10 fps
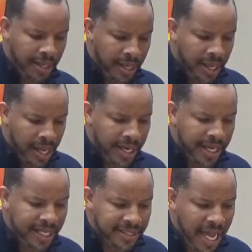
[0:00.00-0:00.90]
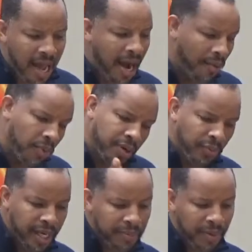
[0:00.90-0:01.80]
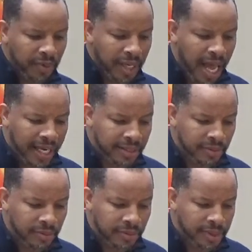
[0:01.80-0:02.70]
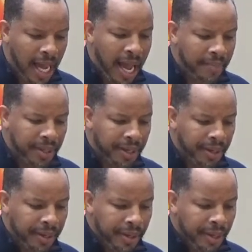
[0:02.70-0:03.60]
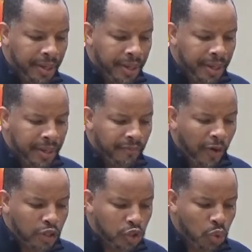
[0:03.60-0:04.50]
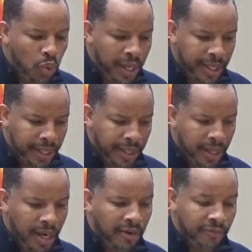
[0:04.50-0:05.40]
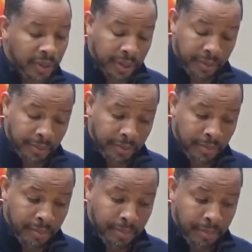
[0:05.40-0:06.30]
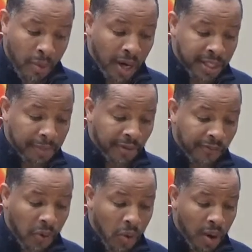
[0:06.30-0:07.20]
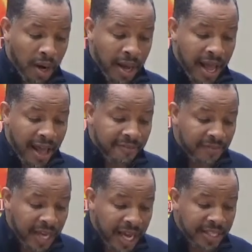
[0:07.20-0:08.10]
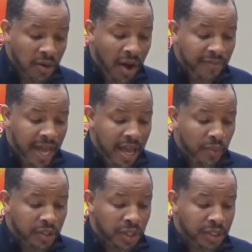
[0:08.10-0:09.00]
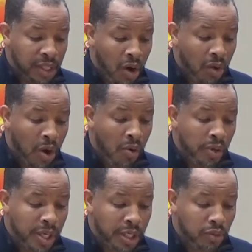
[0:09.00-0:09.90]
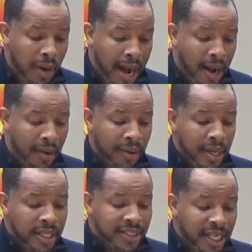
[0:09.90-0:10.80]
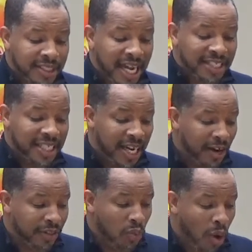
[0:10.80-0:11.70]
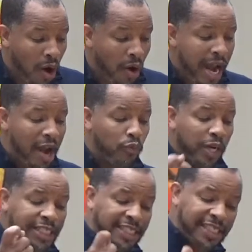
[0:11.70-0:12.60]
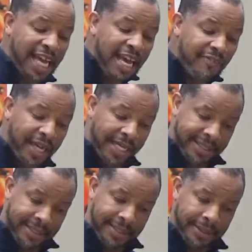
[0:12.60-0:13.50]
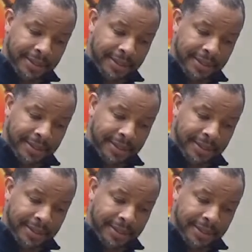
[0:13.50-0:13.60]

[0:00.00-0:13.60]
Mm-hmm. And he gets down, I would read it, but we lack time here. Verse 20 of Mark chapter 4. And these are they which are sown on good ground, such as hear the word and receive it.